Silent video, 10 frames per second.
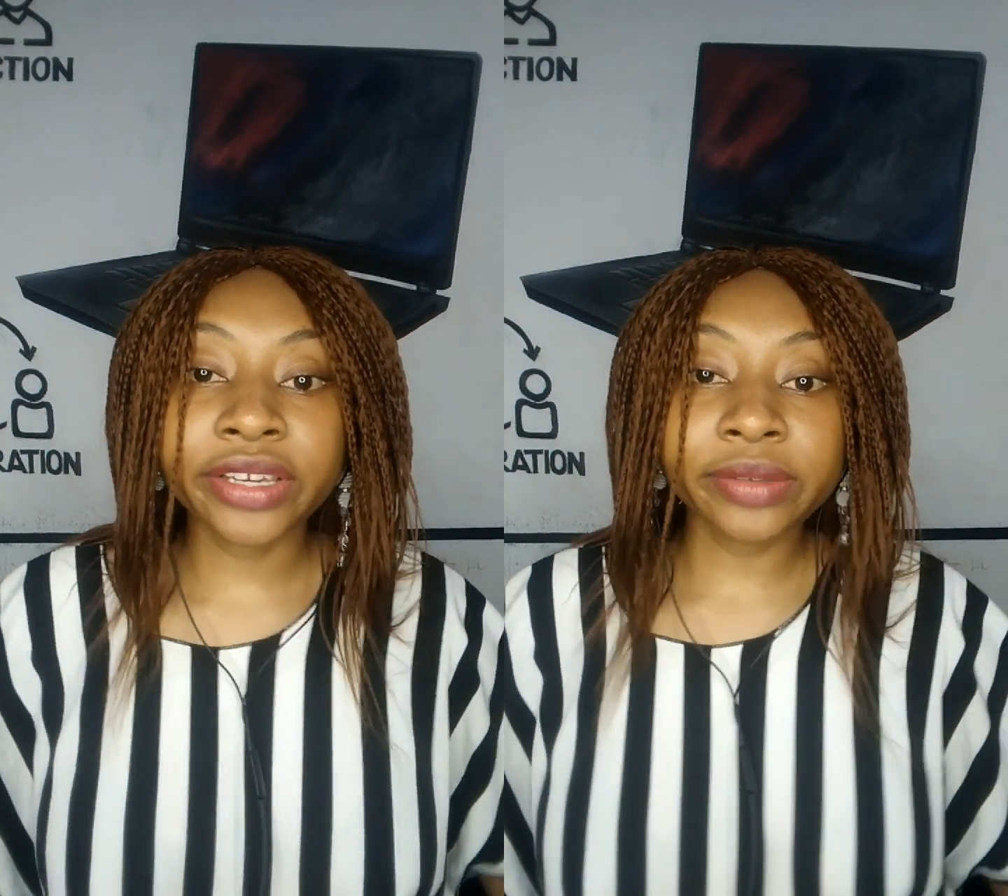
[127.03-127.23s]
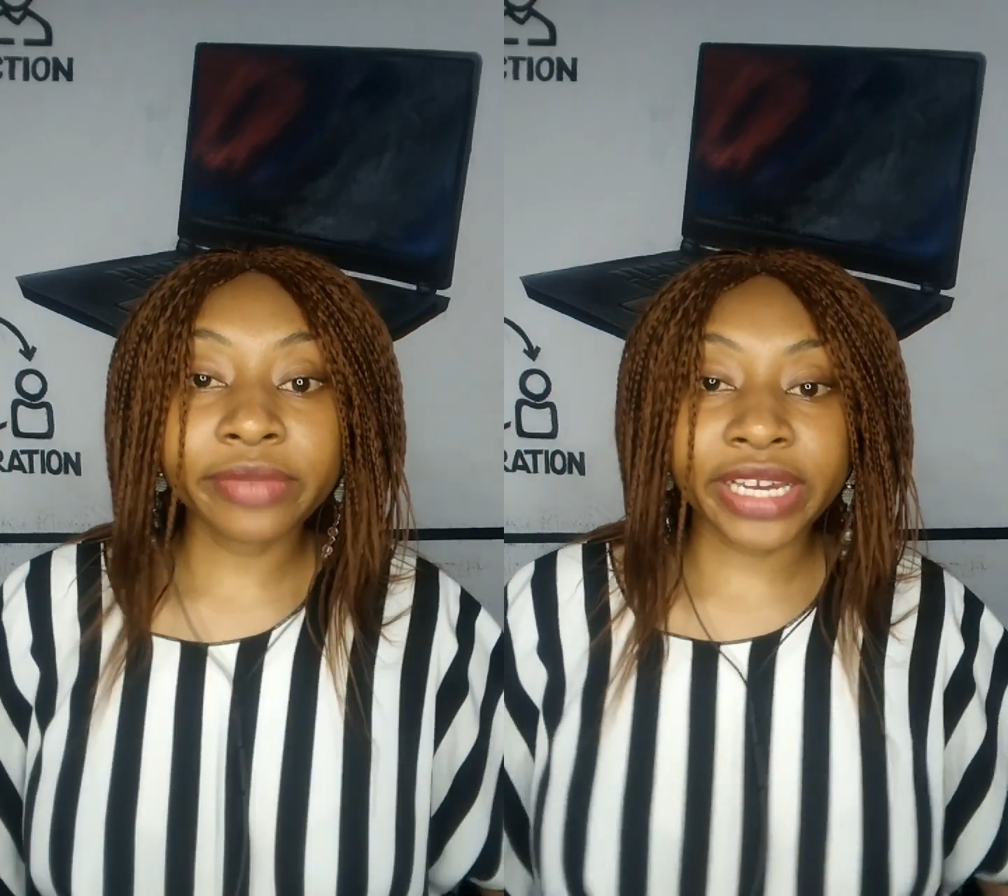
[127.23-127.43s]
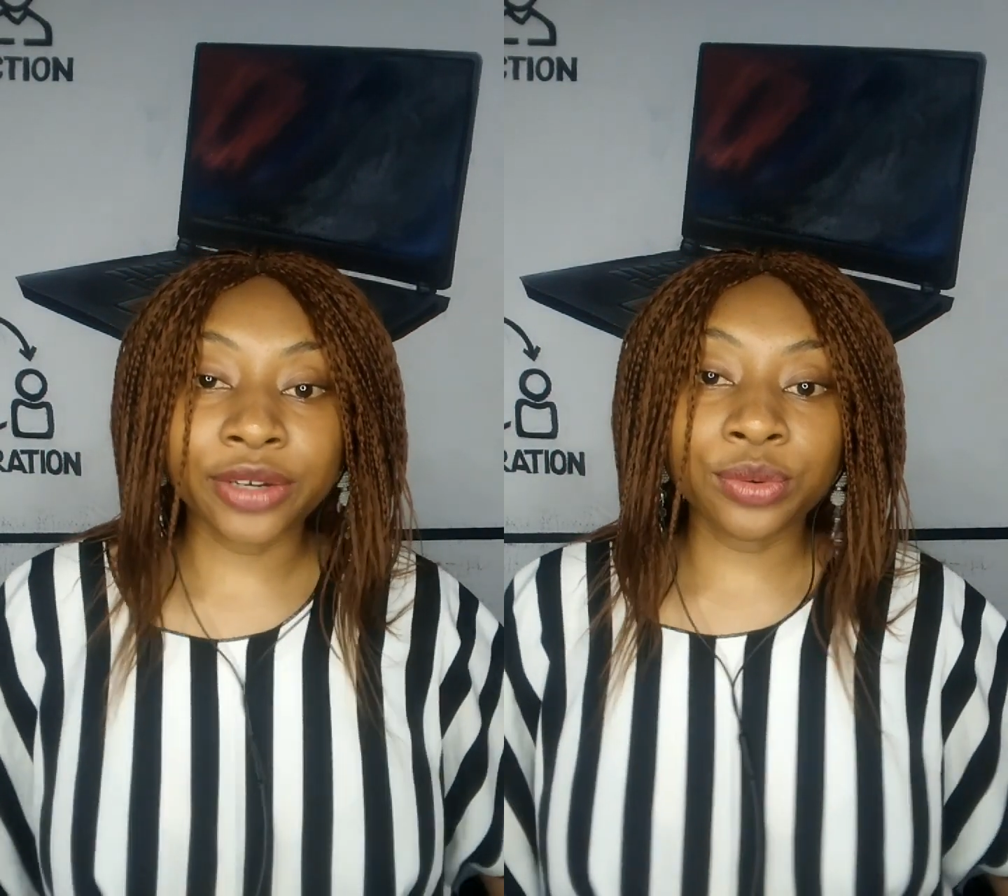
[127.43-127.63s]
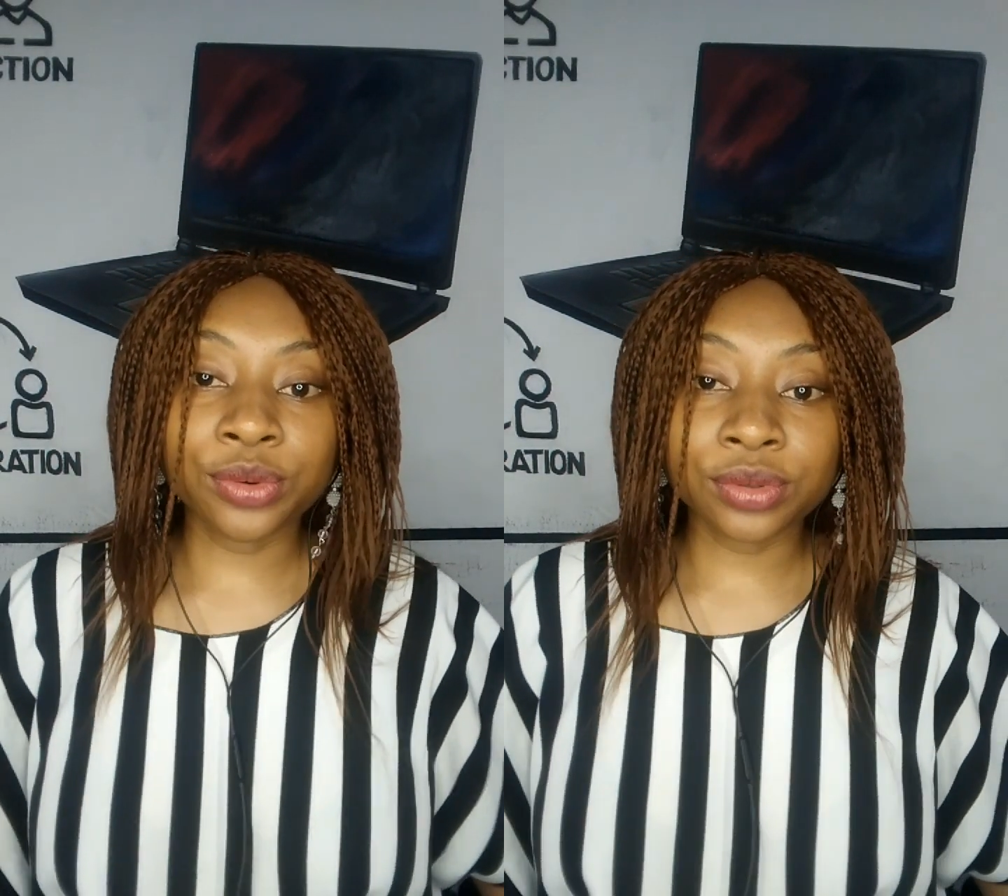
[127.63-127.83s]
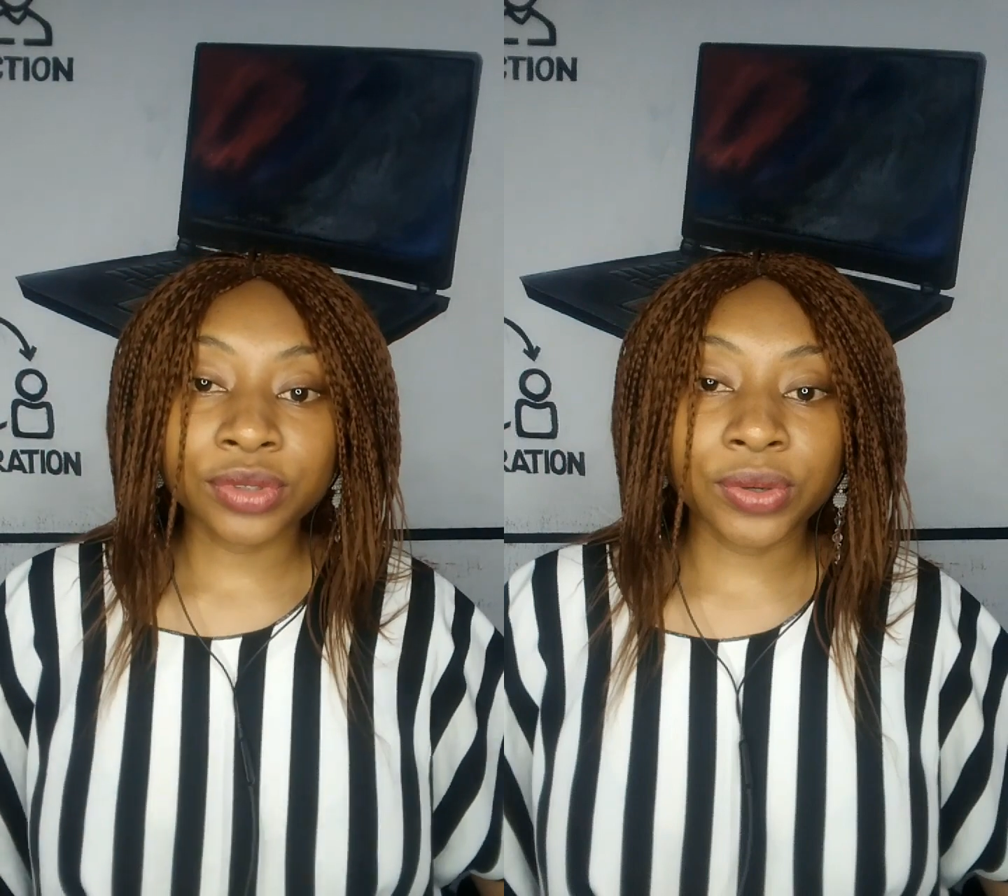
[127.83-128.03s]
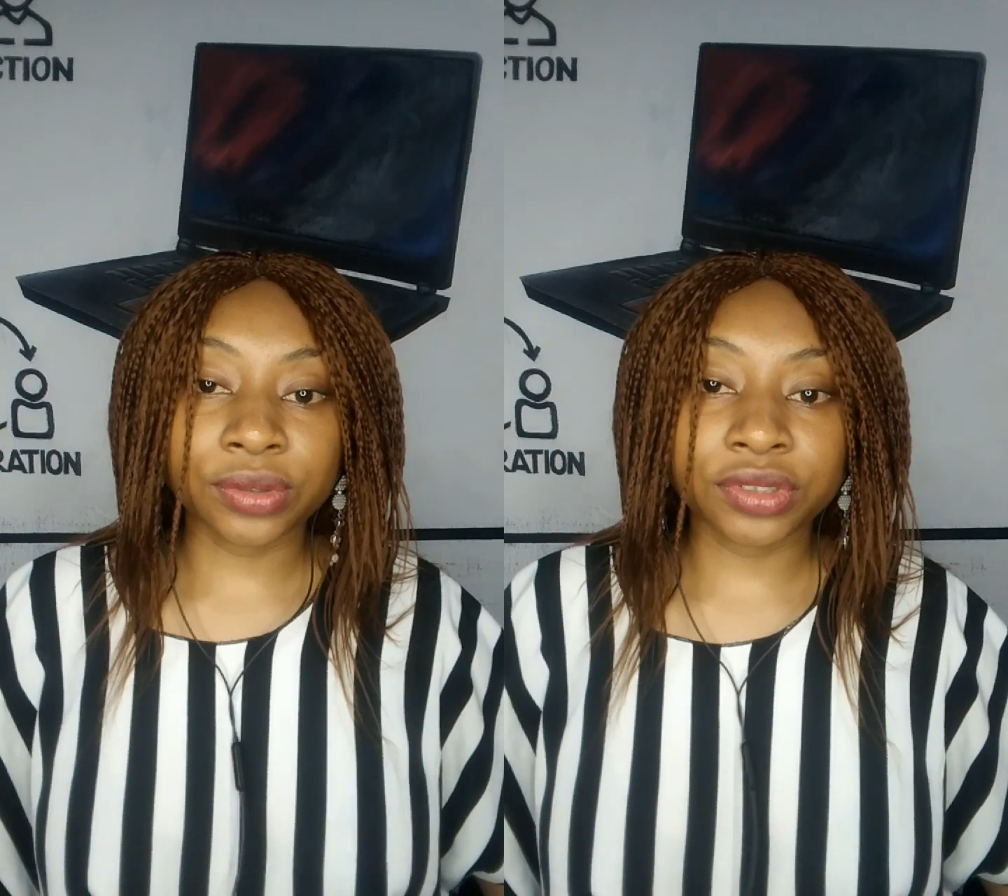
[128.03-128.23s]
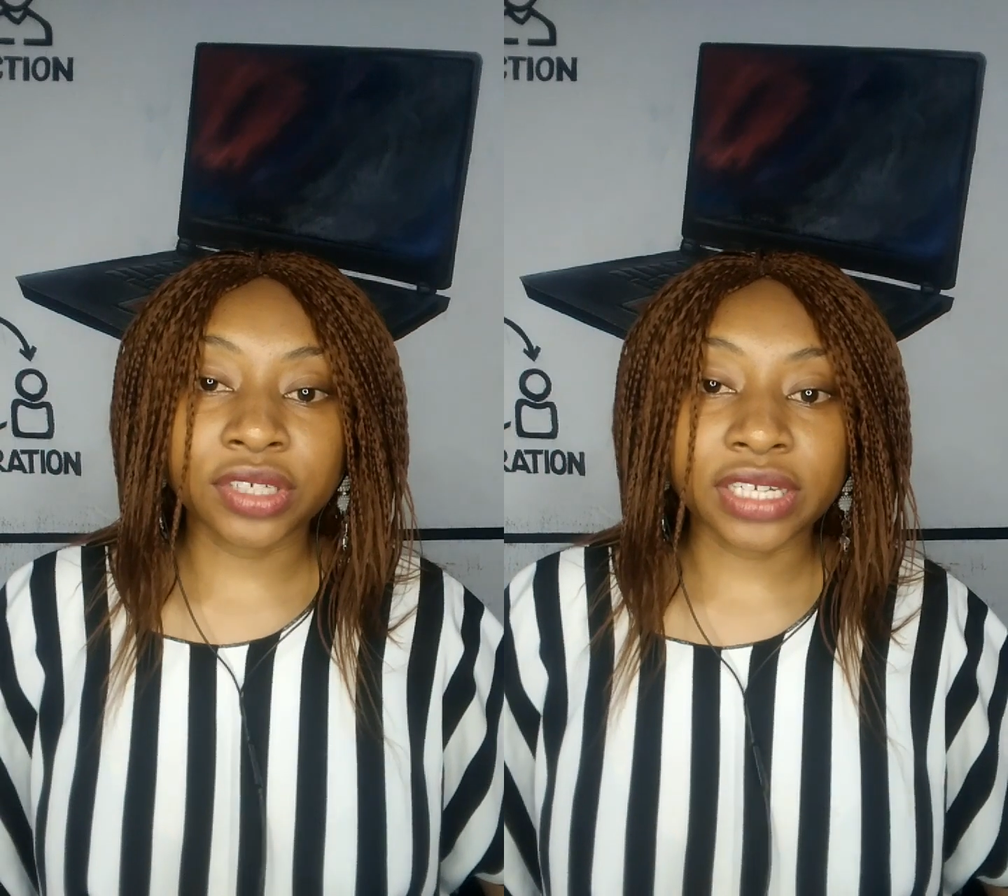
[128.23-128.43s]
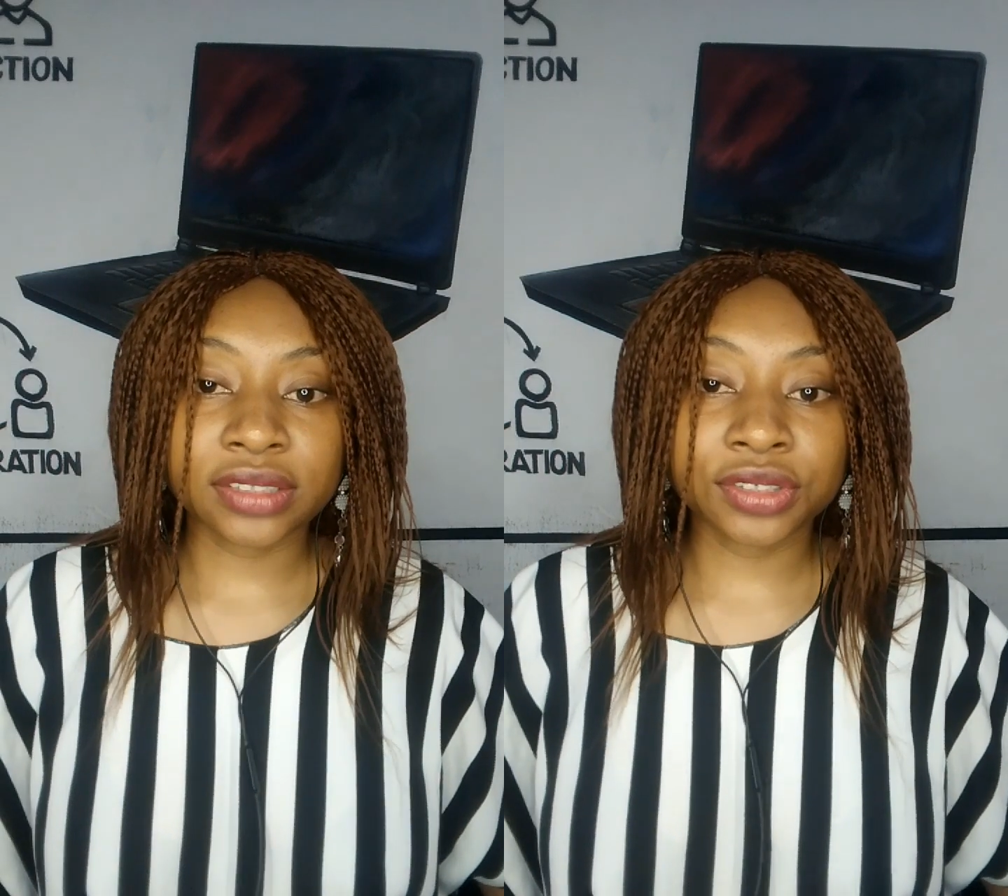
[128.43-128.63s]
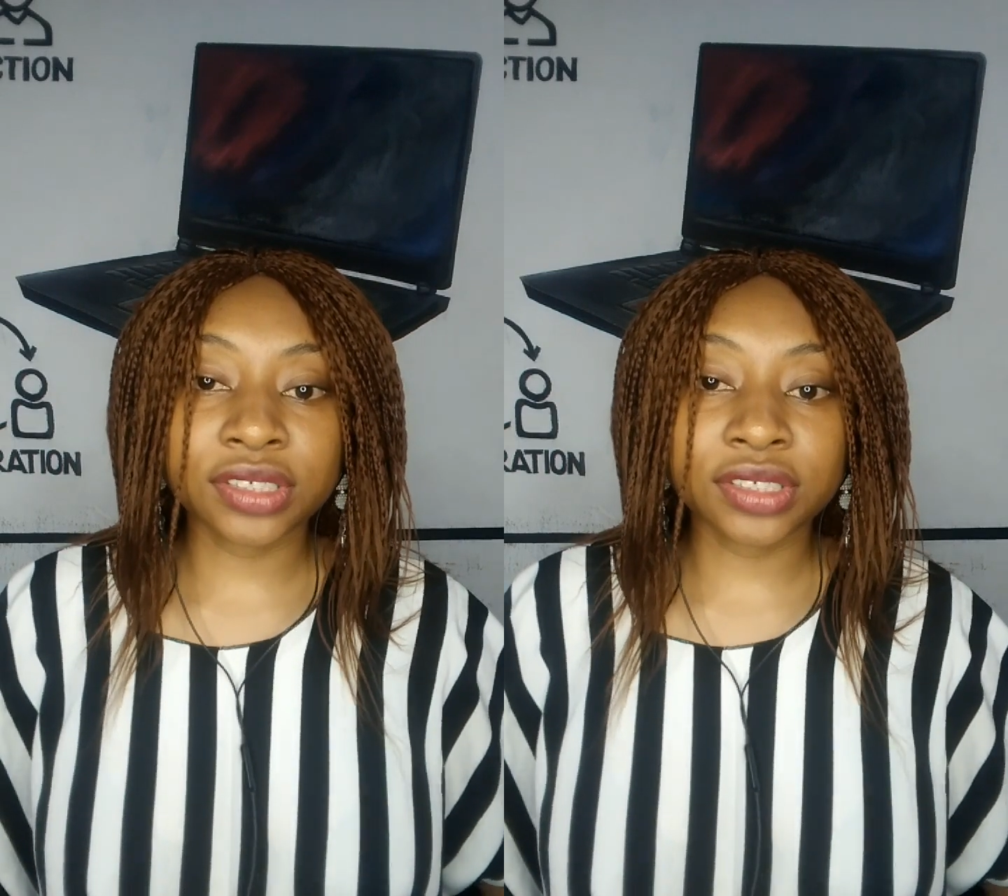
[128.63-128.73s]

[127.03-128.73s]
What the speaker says: in my own contract